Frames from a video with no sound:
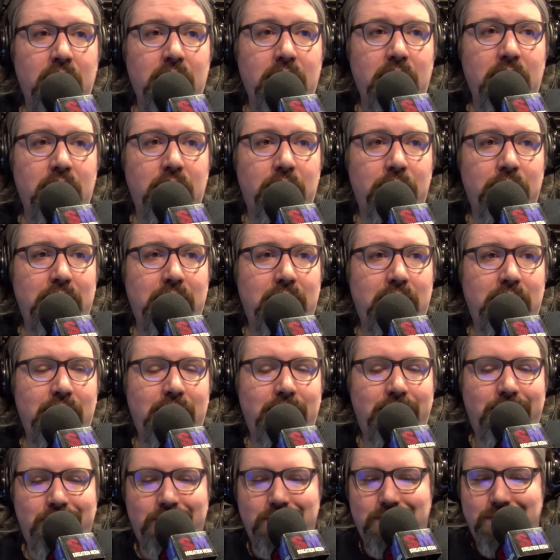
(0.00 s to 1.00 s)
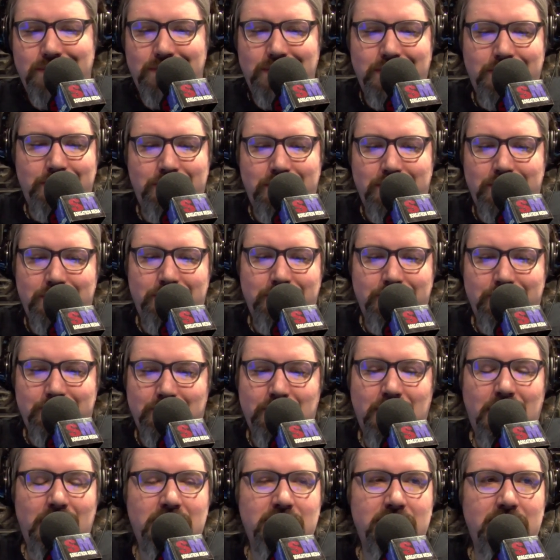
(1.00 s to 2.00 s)
you know that you know uh,
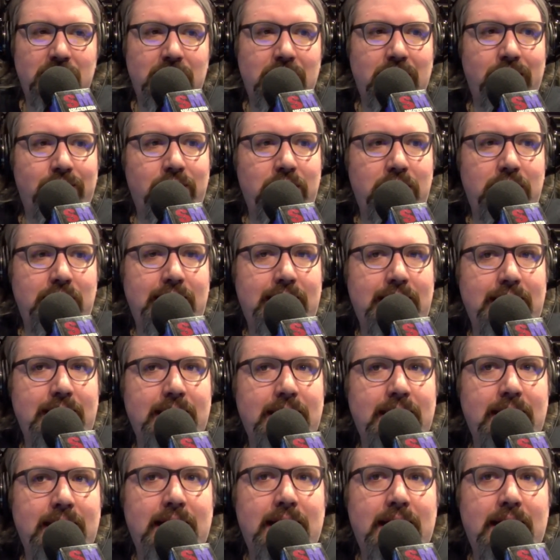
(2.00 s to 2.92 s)
blockchain everything.